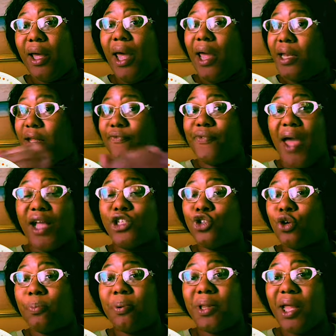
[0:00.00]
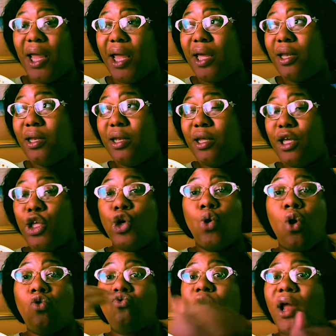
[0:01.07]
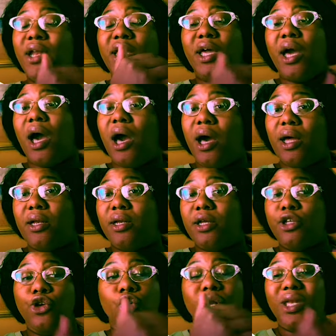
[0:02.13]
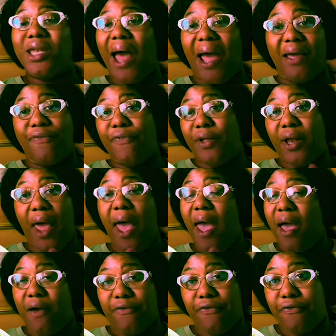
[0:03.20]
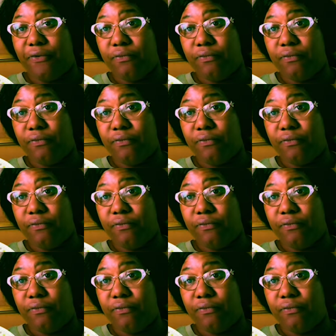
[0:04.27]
And if that's your plan, you already cut your life in half.